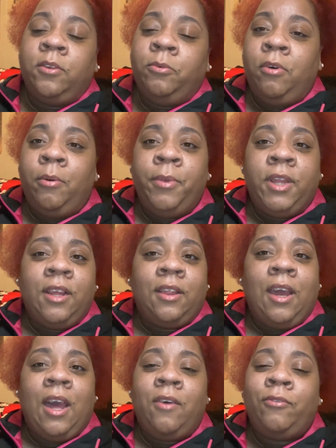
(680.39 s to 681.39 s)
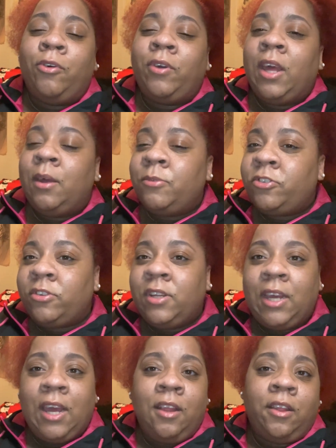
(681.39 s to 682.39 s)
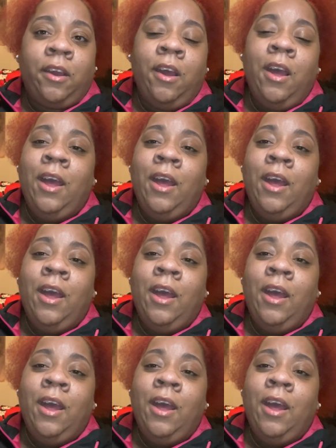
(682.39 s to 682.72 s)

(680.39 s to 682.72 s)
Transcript: woman that they have no chemistry together.